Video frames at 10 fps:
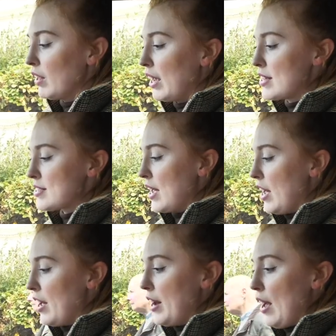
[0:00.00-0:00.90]
It's
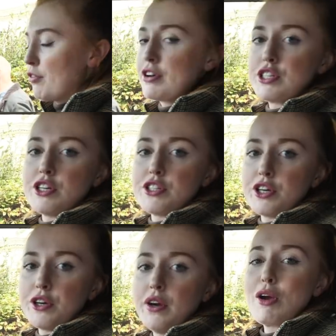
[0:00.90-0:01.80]
an
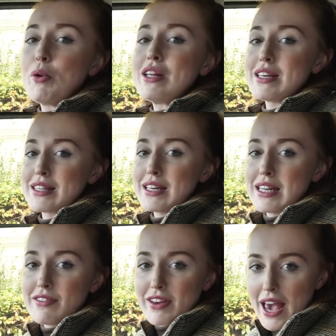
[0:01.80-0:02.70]
L322
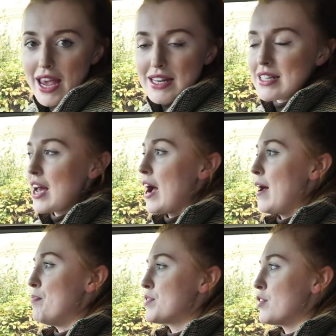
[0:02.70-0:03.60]
3.6T
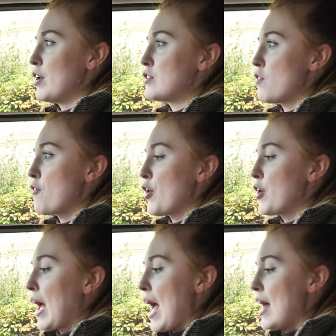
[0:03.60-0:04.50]
V8, so Range Rover
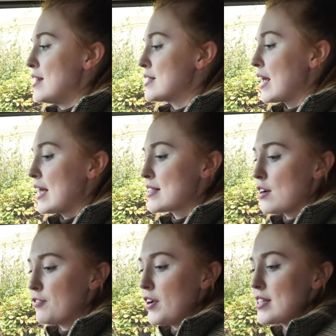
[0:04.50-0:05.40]
Vogue, and it's
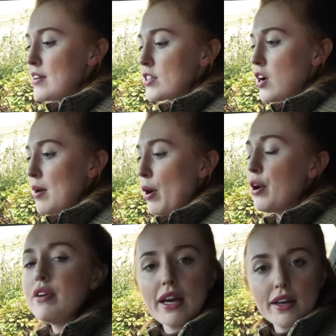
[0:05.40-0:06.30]
our first ever time
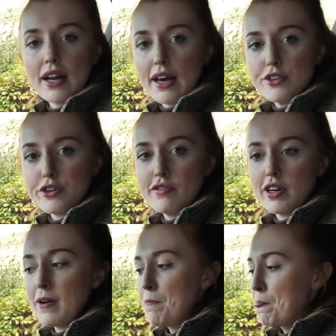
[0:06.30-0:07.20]
owning a Land
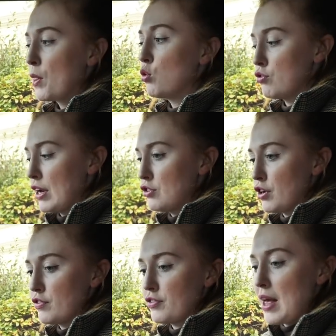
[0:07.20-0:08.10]
Rover, or a Range
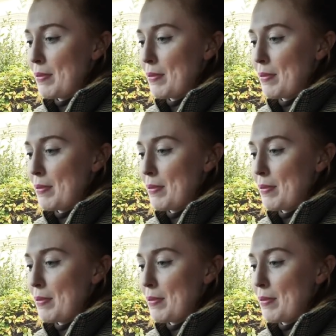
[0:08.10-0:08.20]
Rover for that